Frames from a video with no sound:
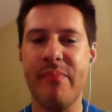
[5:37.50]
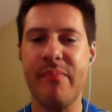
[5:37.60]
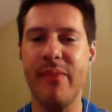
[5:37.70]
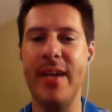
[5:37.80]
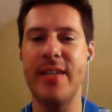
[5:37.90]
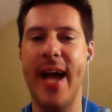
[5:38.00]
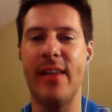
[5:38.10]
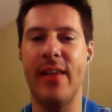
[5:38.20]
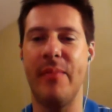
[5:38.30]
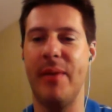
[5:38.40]

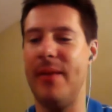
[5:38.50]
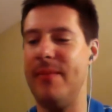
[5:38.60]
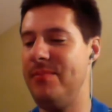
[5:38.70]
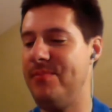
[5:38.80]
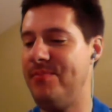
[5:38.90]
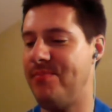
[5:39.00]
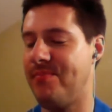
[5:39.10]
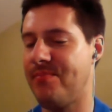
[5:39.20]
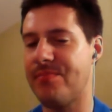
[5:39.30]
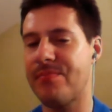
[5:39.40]
Exactly, but
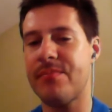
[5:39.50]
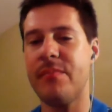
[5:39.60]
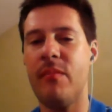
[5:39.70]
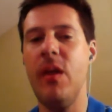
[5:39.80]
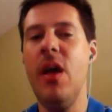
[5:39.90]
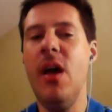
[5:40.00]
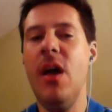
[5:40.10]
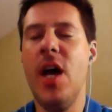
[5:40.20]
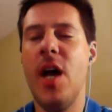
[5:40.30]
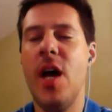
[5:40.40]

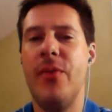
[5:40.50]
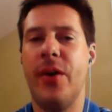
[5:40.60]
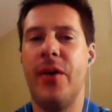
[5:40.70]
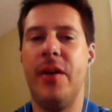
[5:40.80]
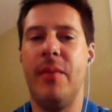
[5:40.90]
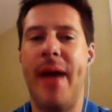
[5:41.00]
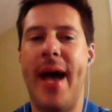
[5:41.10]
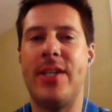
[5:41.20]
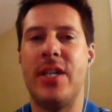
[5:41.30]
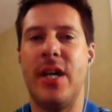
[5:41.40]
if we go into
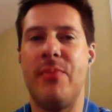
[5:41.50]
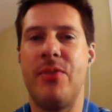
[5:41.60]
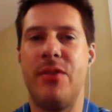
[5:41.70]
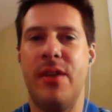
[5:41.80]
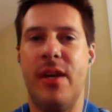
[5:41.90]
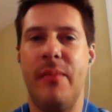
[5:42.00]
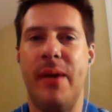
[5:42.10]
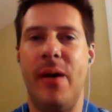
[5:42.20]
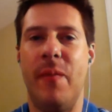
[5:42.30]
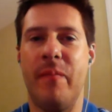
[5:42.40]
matchups, you think
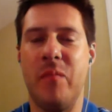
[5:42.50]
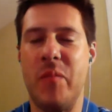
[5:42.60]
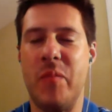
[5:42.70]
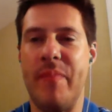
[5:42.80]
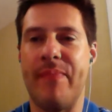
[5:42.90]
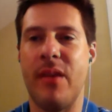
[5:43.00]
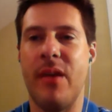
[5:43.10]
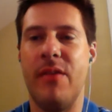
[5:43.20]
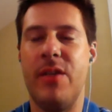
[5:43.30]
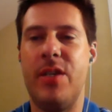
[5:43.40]
about
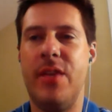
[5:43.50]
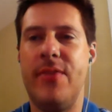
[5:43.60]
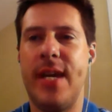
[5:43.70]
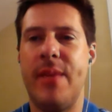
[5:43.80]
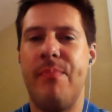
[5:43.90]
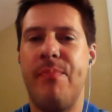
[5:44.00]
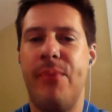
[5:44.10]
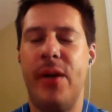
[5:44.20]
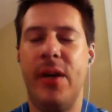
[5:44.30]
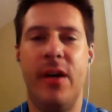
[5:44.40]
the Chiefs had a
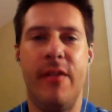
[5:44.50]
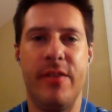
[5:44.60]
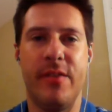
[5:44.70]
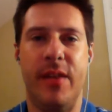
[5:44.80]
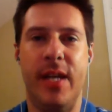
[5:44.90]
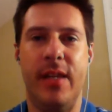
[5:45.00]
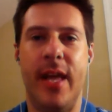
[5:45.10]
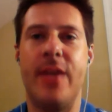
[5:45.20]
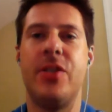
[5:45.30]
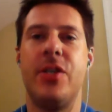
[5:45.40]
pretty good offensive line
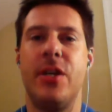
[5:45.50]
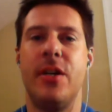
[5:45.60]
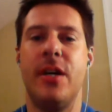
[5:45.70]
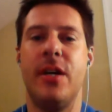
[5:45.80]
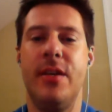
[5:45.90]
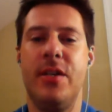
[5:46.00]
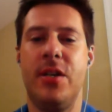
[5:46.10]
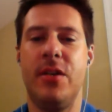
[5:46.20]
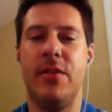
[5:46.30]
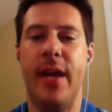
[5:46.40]
last year, and this
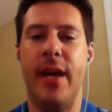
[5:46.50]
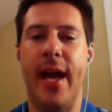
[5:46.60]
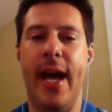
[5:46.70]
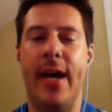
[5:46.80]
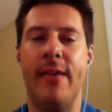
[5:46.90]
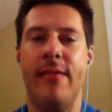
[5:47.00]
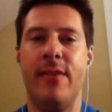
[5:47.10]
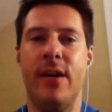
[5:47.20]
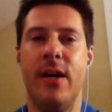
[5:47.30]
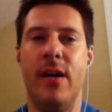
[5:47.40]
year they have
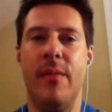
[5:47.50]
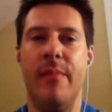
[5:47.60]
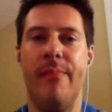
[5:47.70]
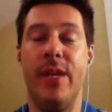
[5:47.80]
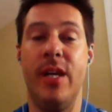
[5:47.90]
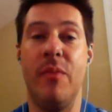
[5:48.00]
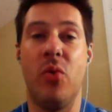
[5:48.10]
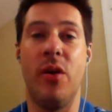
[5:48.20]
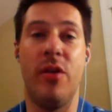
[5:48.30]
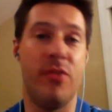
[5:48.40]
the
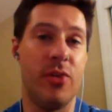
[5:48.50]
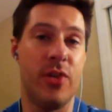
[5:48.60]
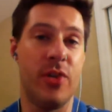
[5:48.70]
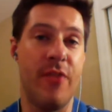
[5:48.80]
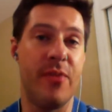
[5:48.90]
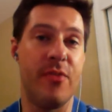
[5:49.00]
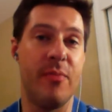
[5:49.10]
#1 overall draft pick from